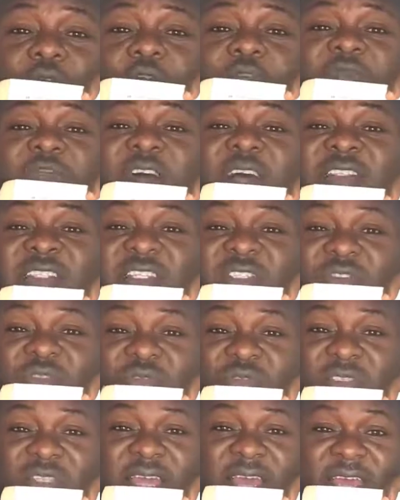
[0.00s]
convert
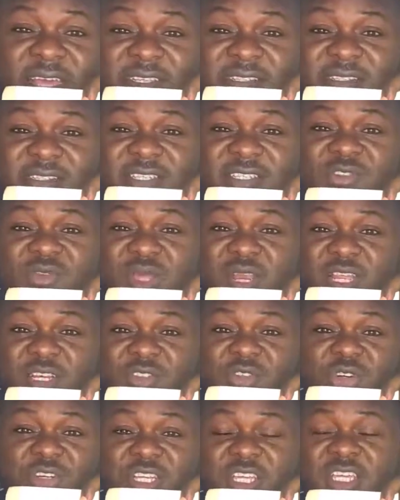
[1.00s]
into text, into
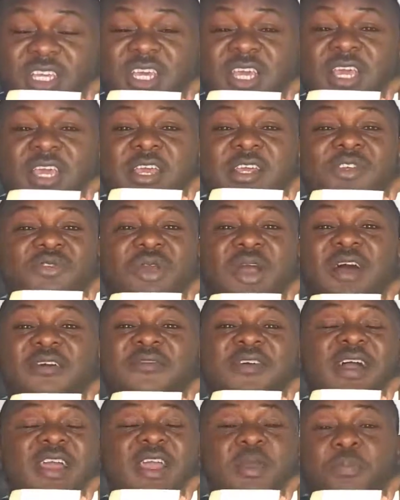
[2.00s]
electronic, you
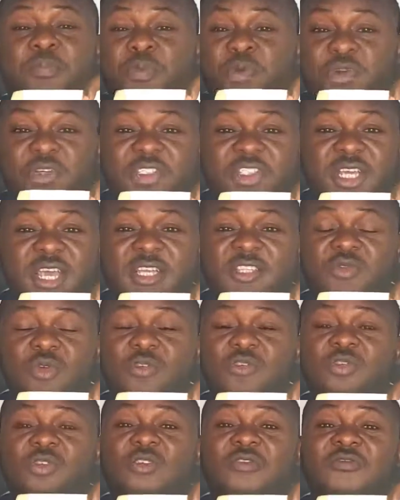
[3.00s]
have a project you
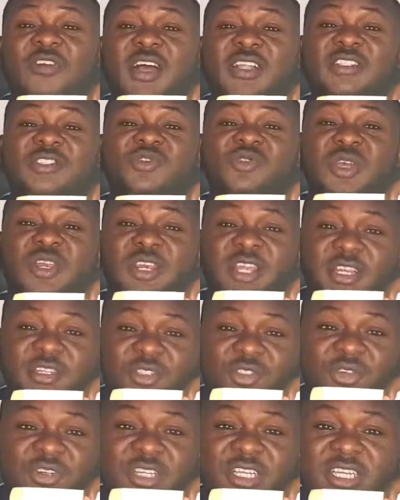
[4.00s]
want to convert into
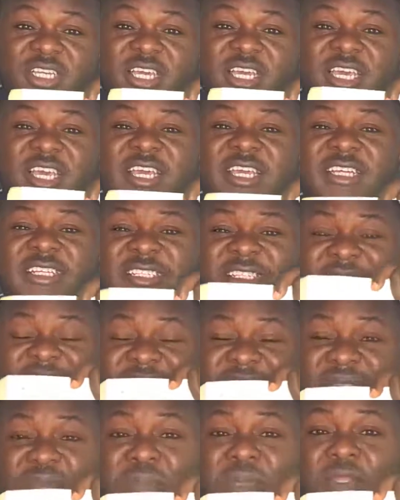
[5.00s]
electronic,
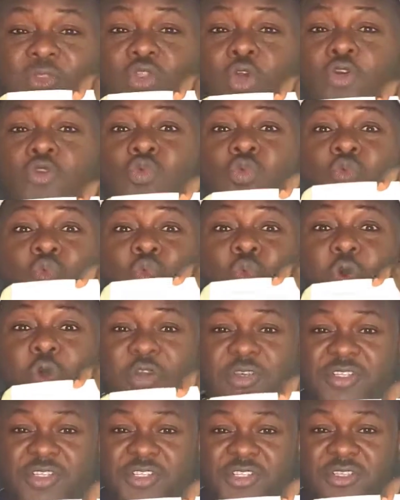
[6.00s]
this method
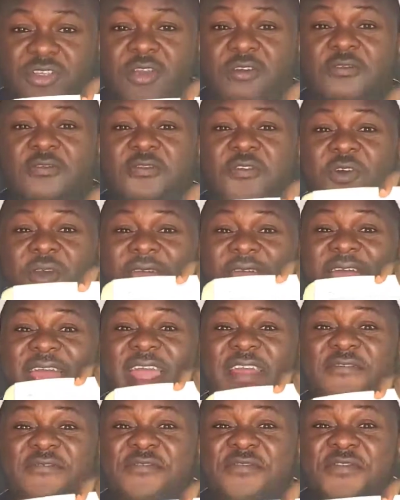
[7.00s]
works for
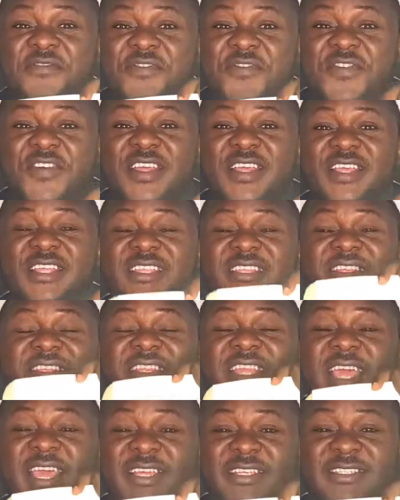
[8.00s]
every
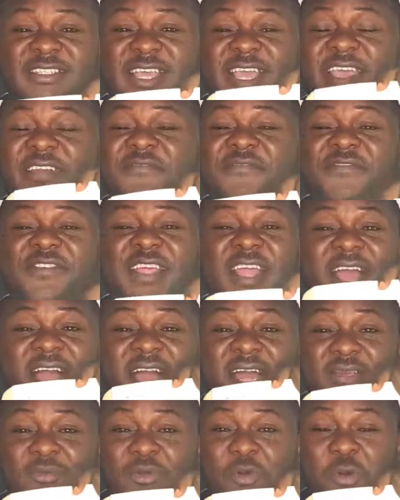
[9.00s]
text, every
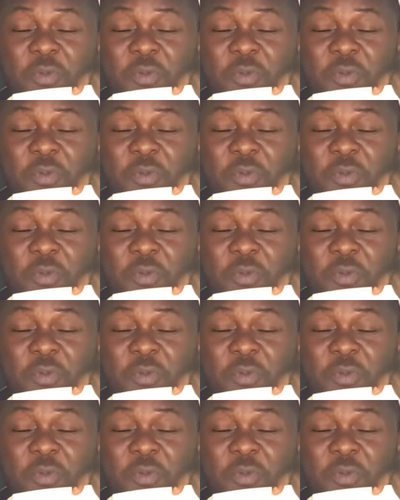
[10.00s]
hard